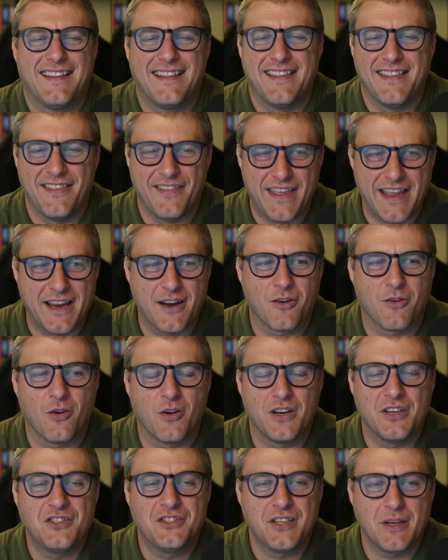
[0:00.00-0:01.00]
They are on a
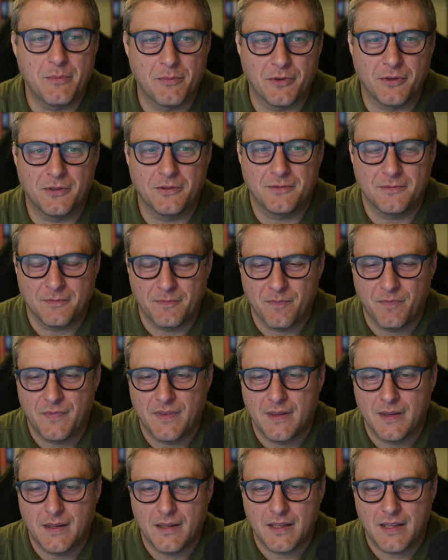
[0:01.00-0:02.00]
gimbal,
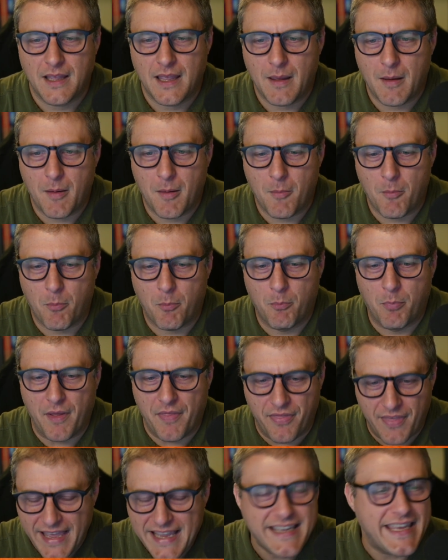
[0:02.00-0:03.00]
but
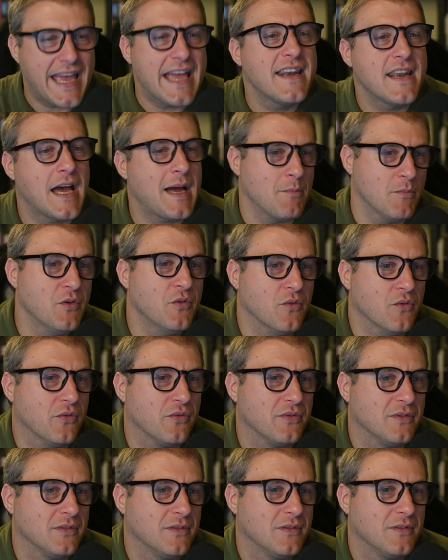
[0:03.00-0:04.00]
they cannot move.
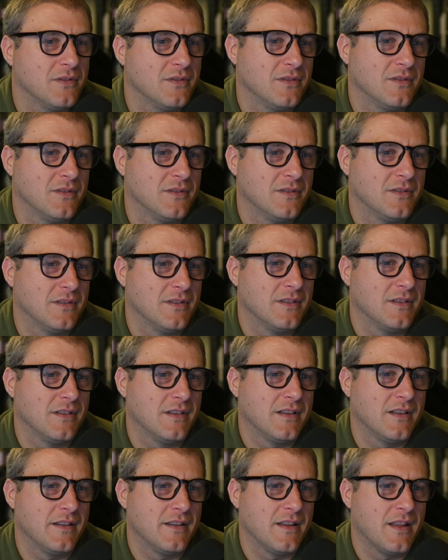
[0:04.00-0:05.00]

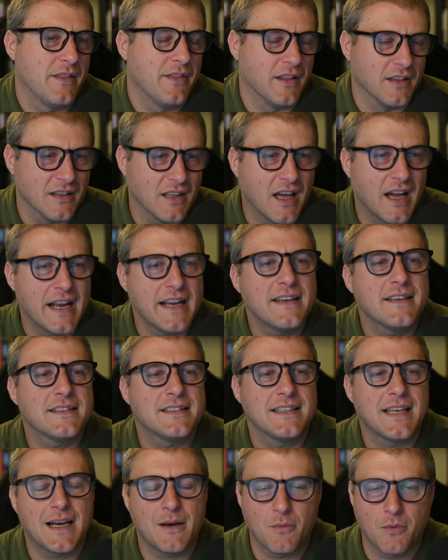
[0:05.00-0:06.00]
The line does
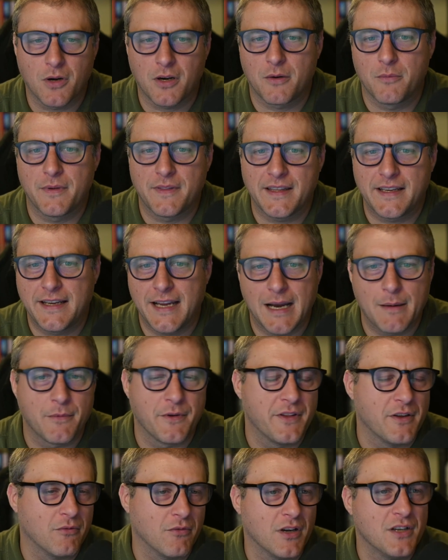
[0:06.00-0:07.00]
not work with the camera
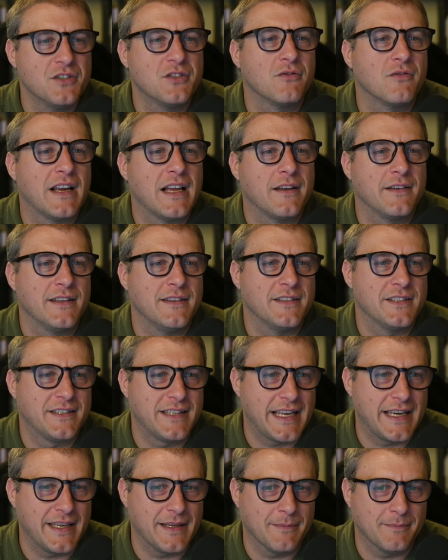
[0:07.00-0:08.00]
that runs around in the
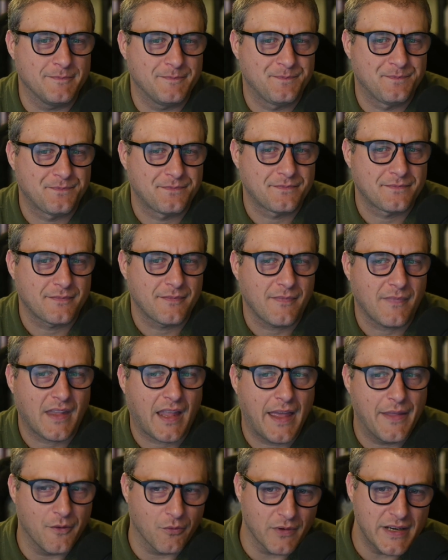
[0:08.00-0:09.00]
stadium.
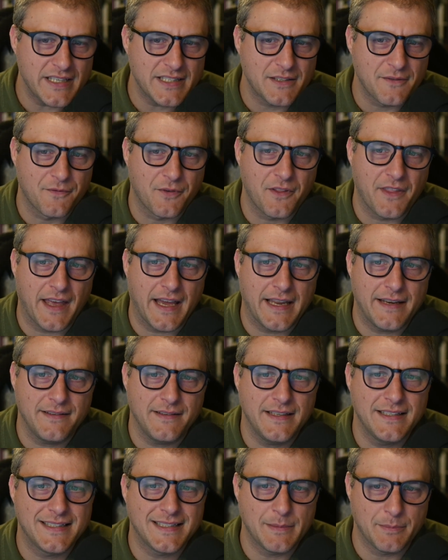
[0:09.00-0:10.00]
And the reason for that is
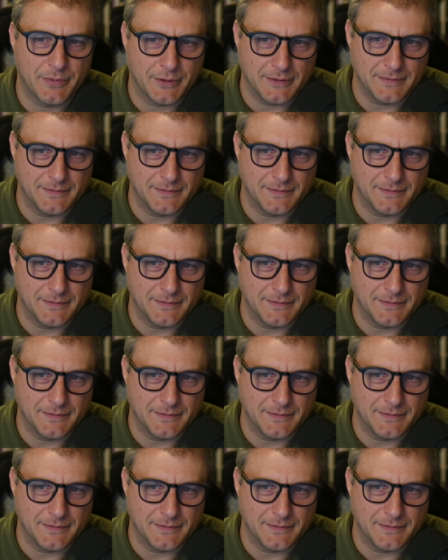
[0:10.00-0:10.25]
simple.